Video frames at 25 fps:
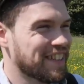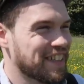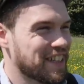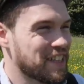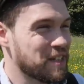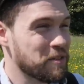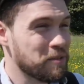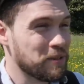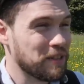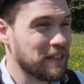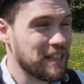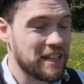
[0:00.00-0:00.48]

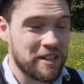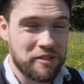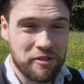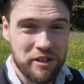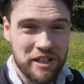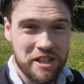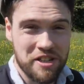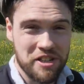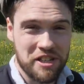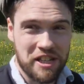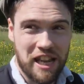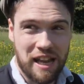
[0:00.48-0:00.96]
You will
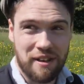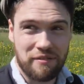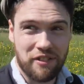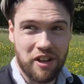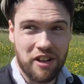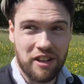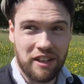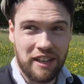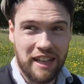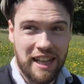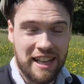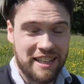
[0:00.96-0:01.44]
literally just have
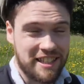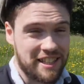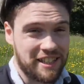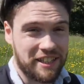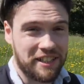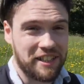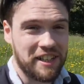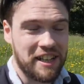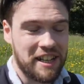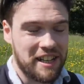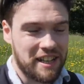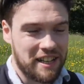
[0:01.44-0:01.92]
a
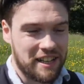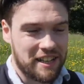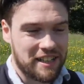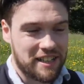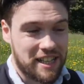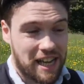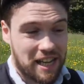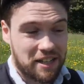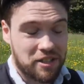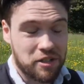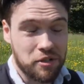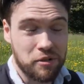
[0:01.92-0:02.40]
letter
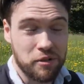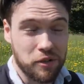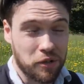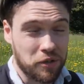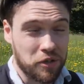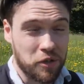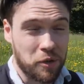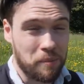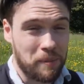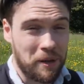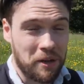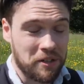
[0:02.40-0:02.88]
tattooed on
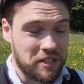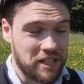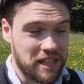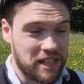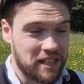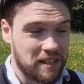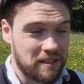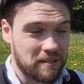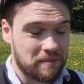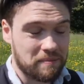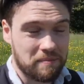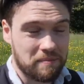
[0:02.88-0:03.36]
your body.